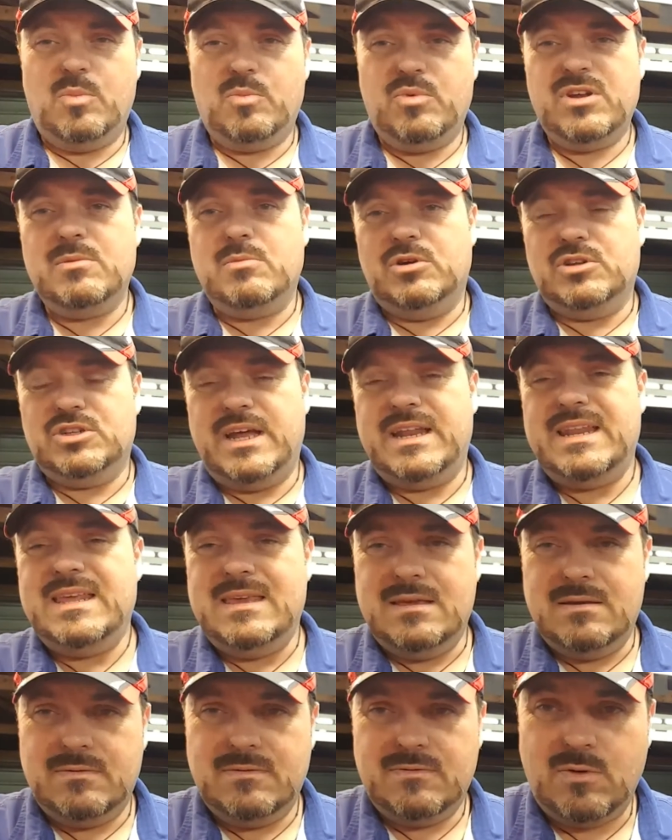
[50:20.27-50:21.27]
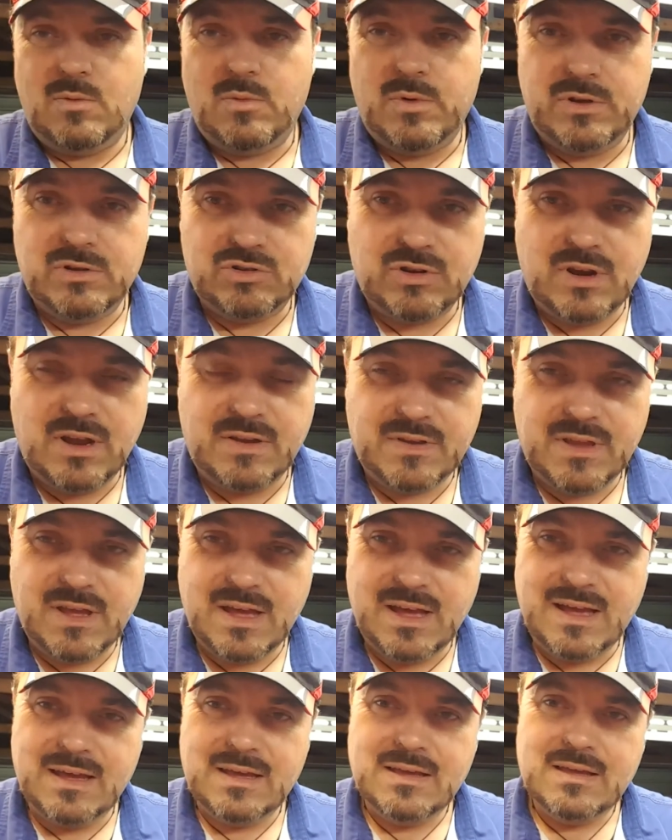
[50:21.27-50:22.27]
pretty much any front-wheel drive
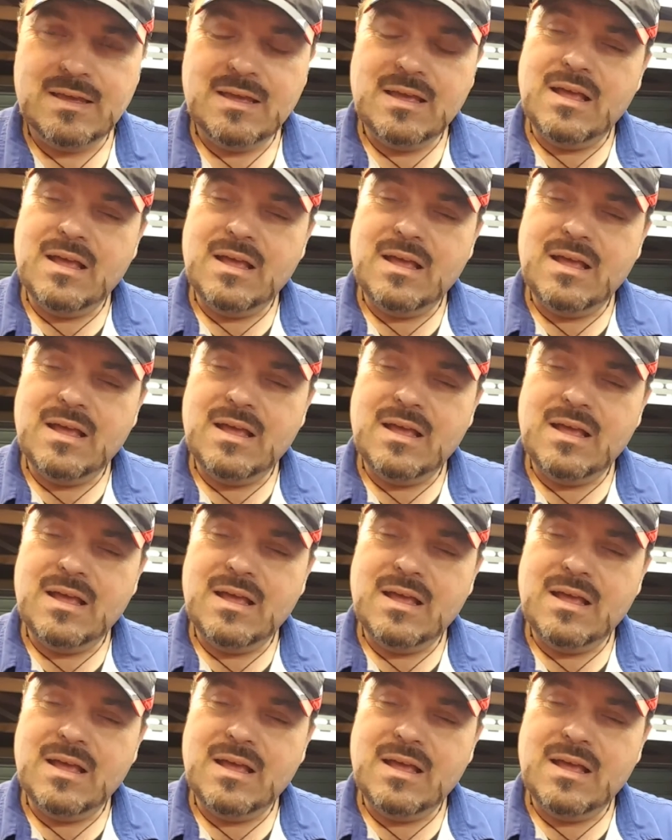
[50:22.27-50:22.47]
car,